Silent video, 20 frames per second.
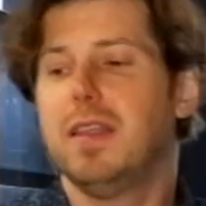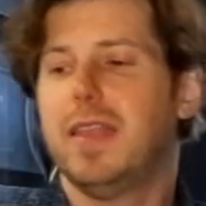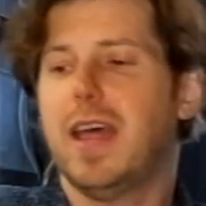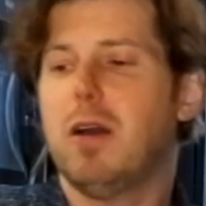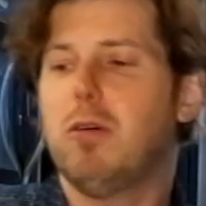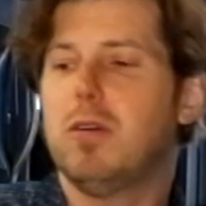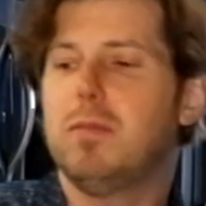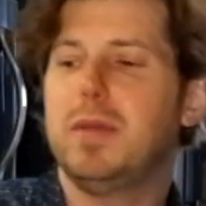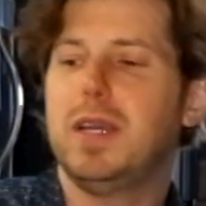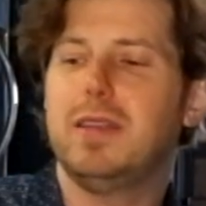
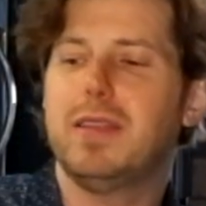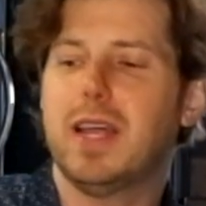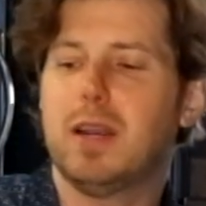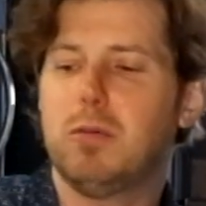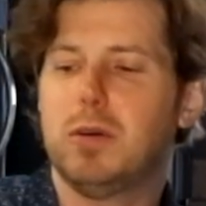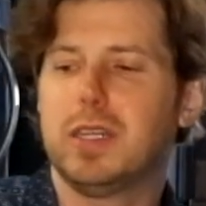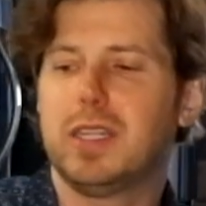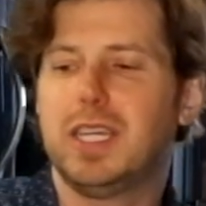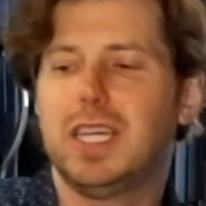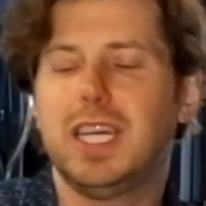That would mean that
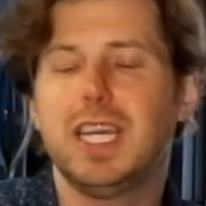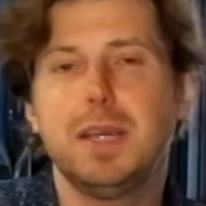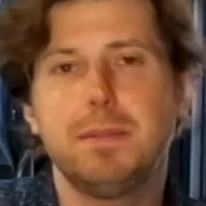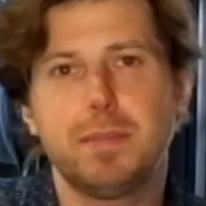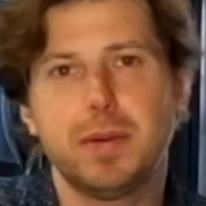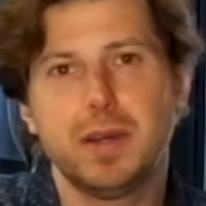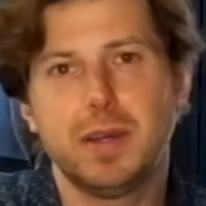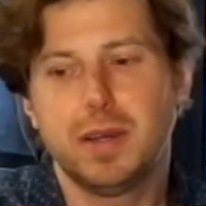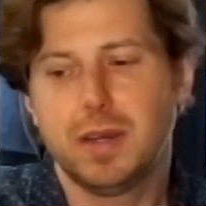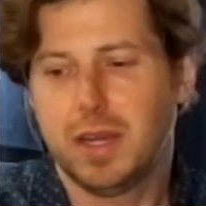
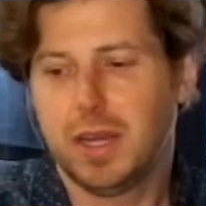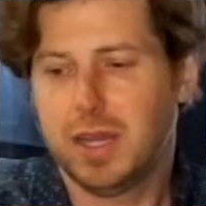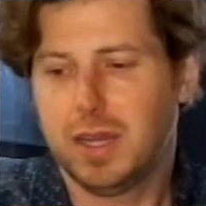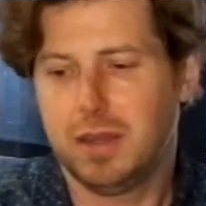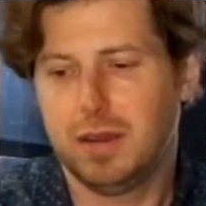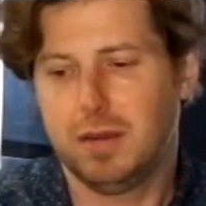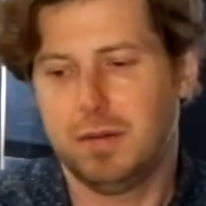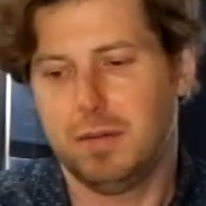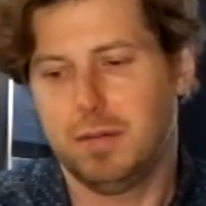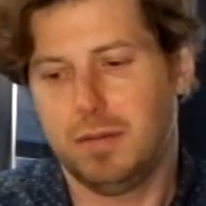
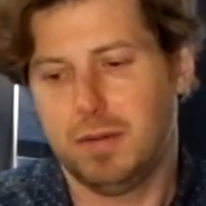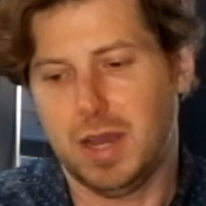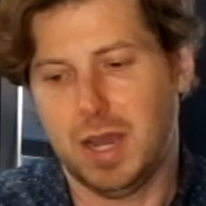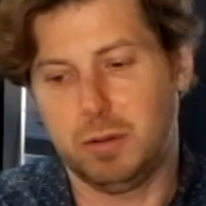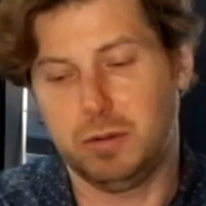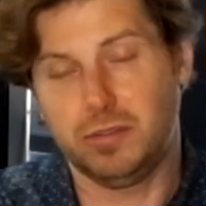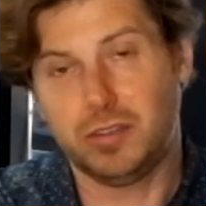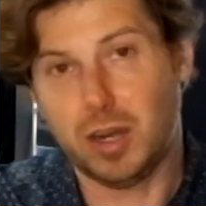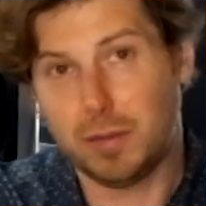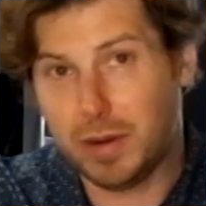I
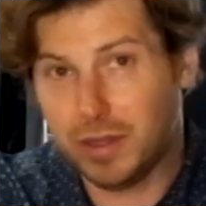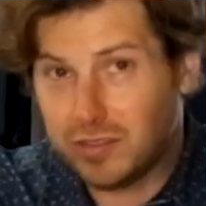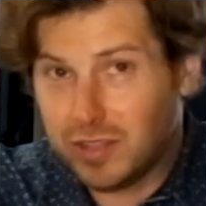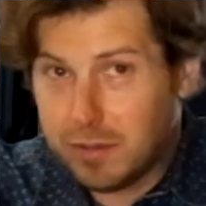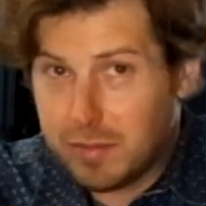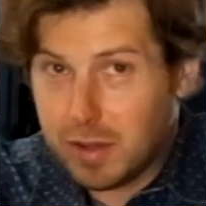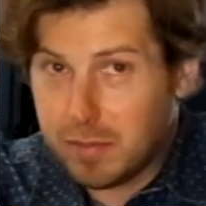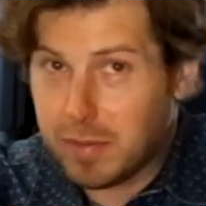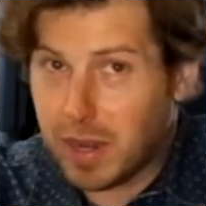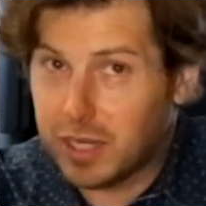would start my
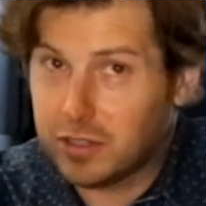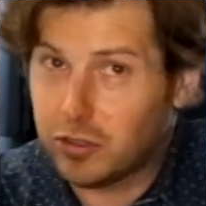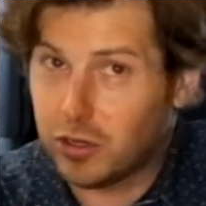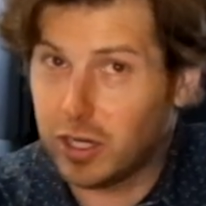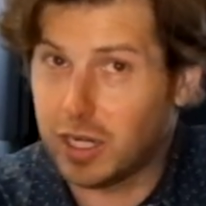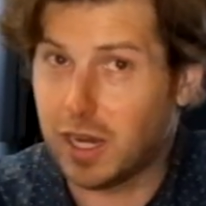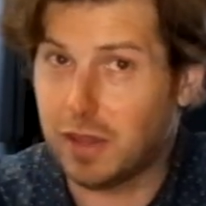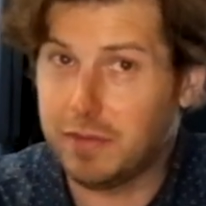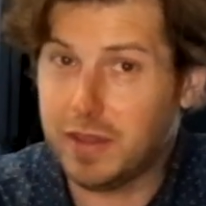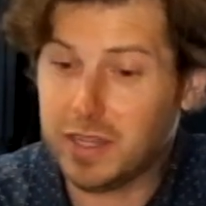steaming by
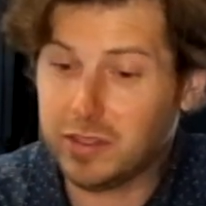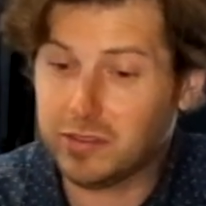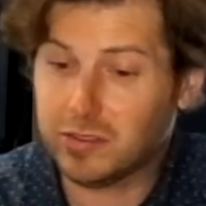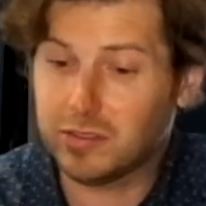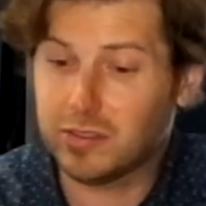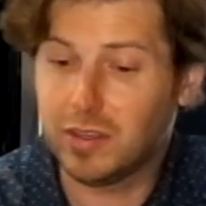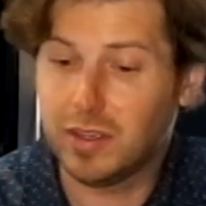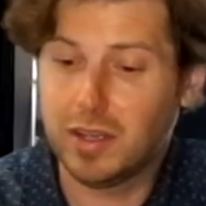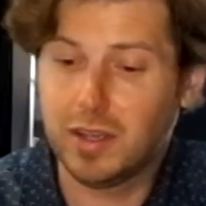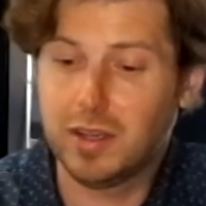turning on
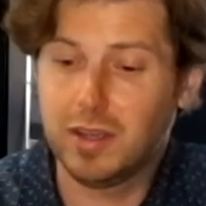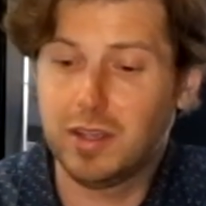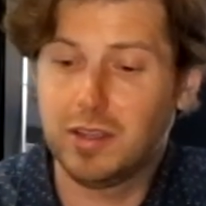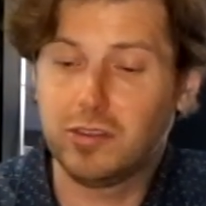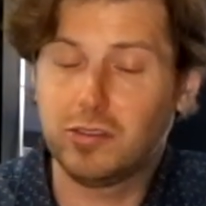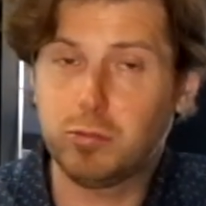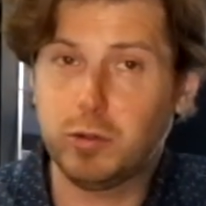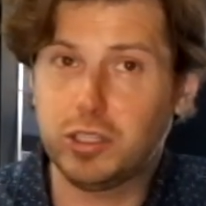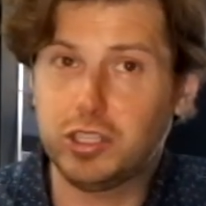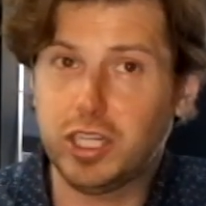this
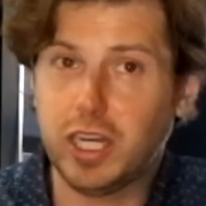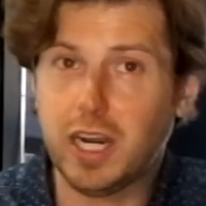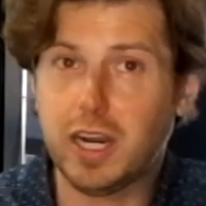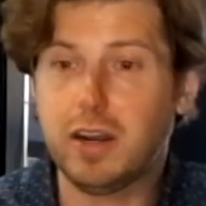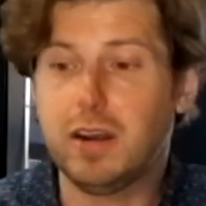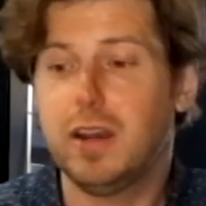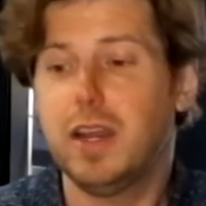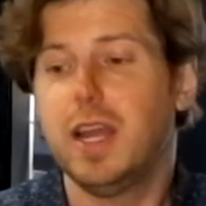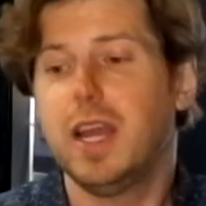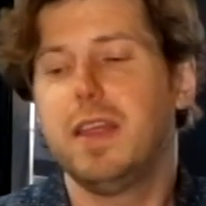switch
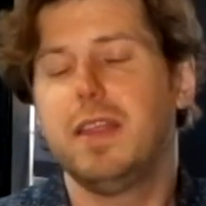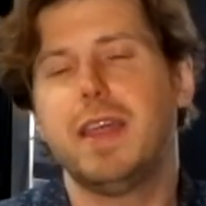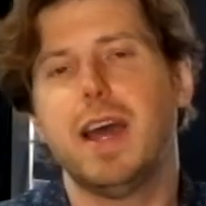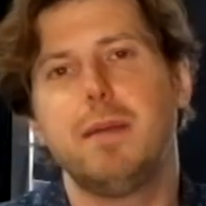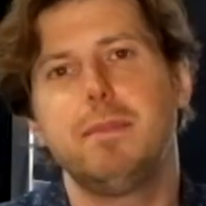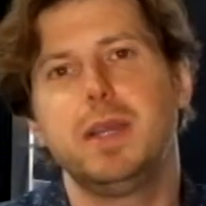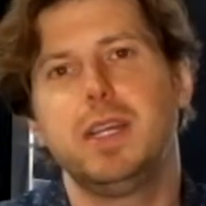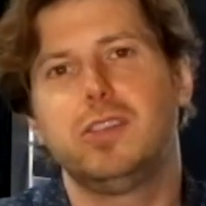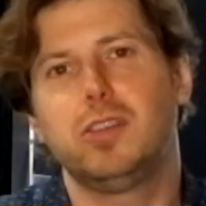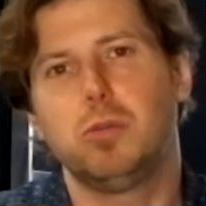here.
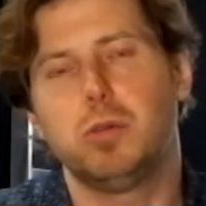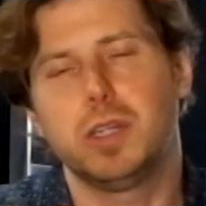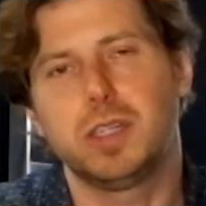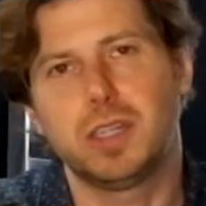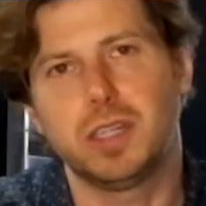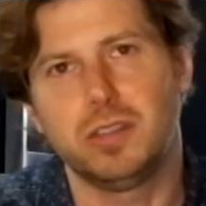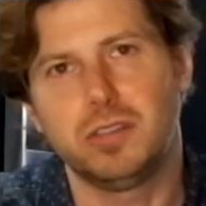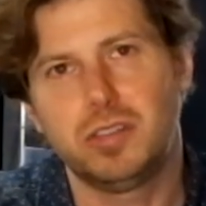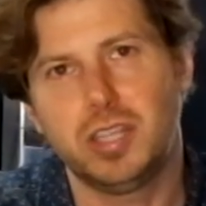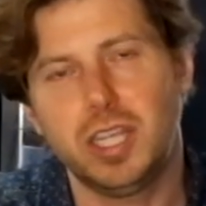That means it
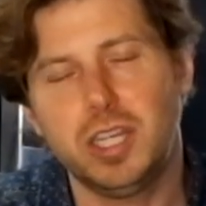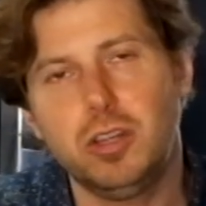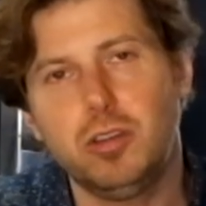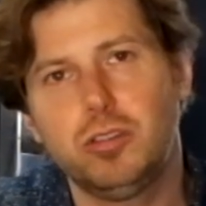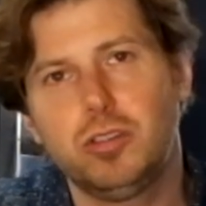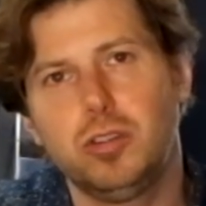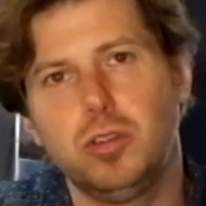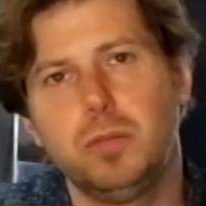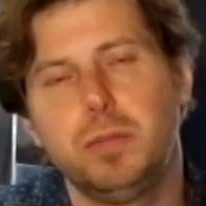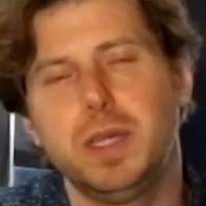would
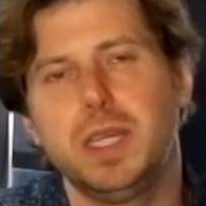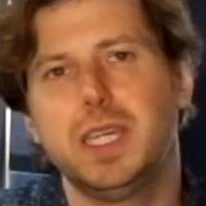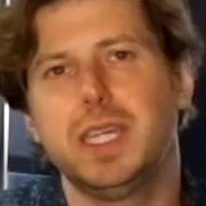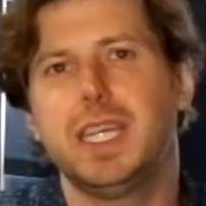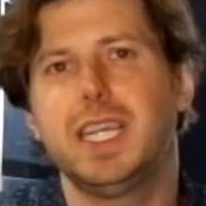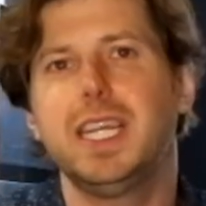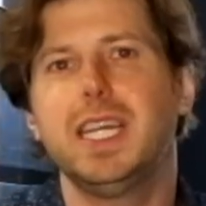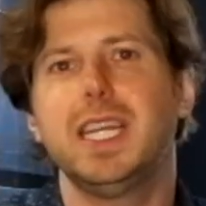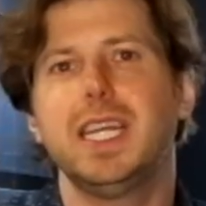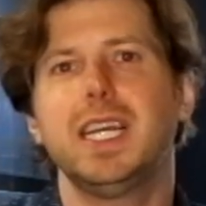continue to be
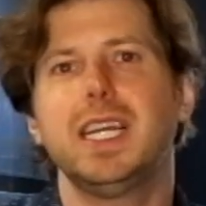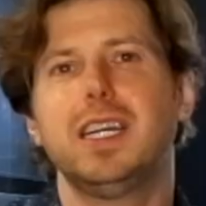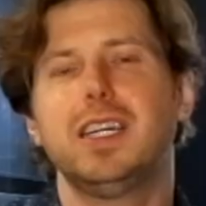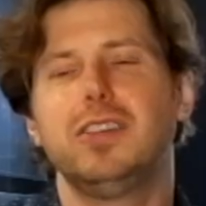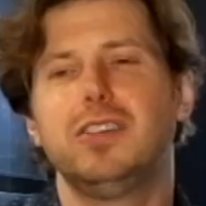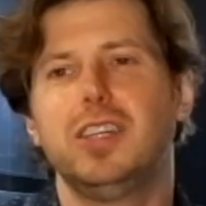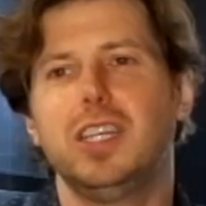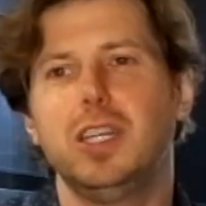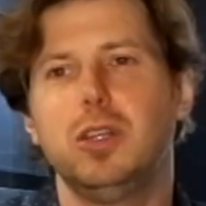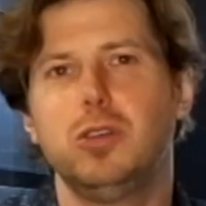heating,
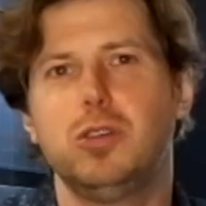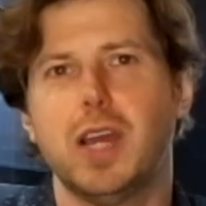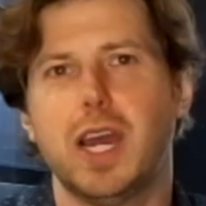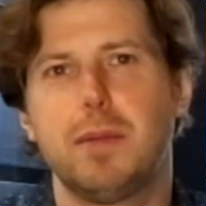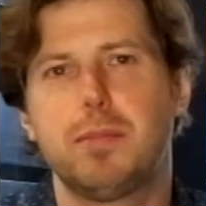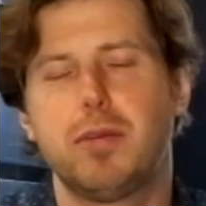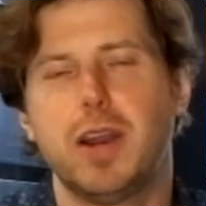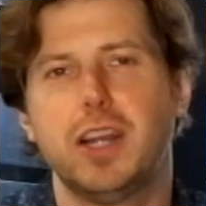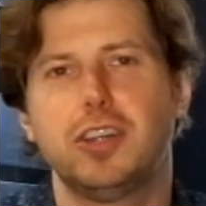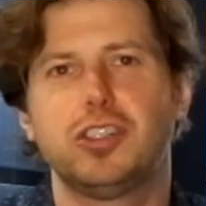continue to
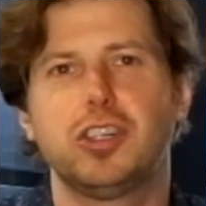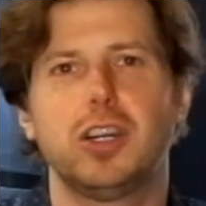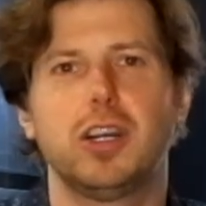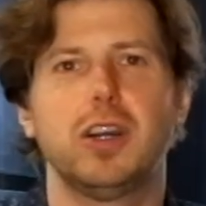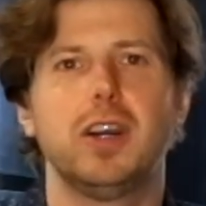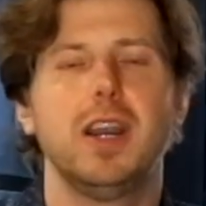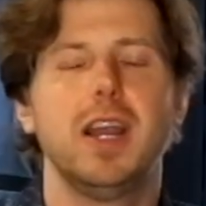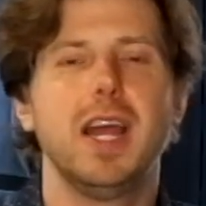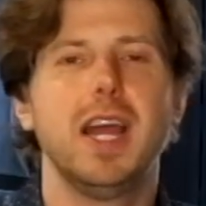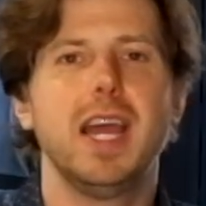add
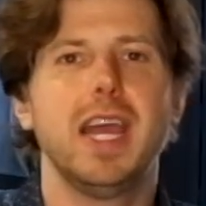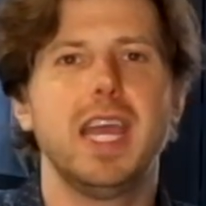pressure.